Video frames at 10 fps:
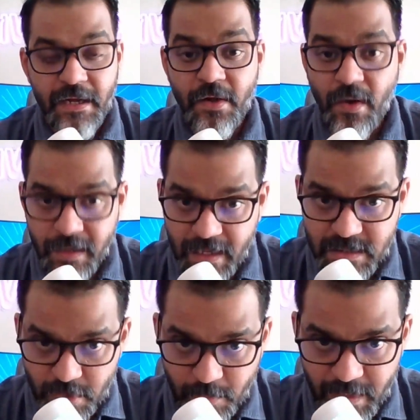i did not
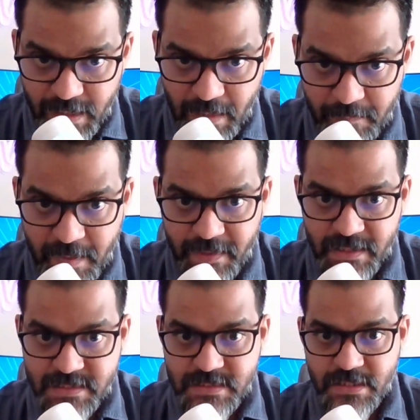get through my
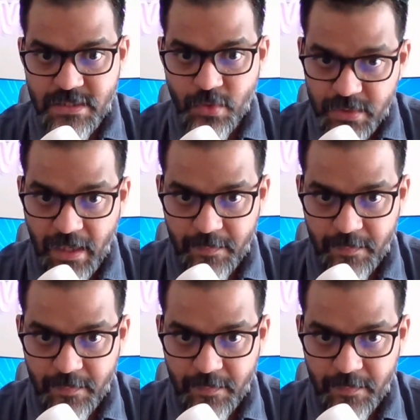mbbs two